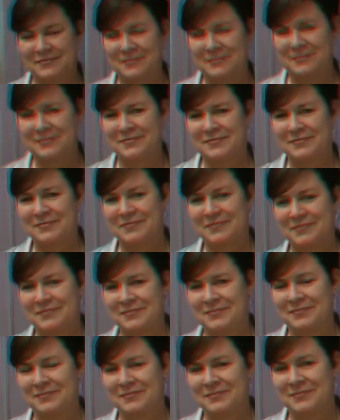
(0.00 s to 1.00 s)

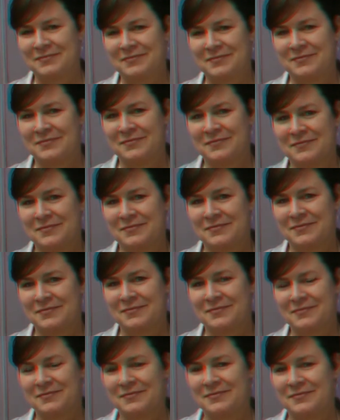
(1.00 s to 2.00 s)

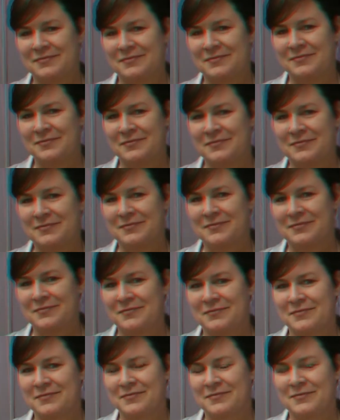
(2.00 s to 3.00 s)

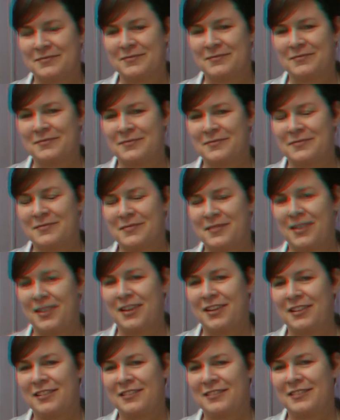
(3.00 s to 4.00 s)

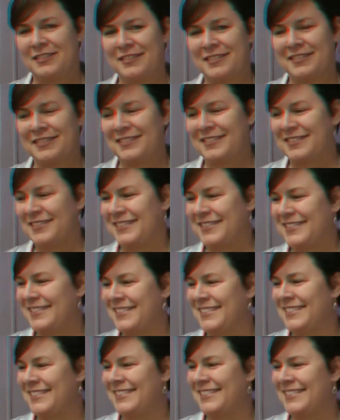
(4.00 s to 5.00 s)

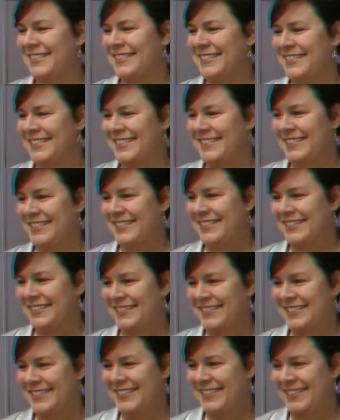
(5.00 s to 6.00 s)

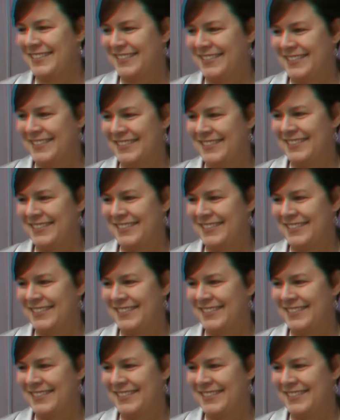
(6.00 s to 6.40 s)
(silent)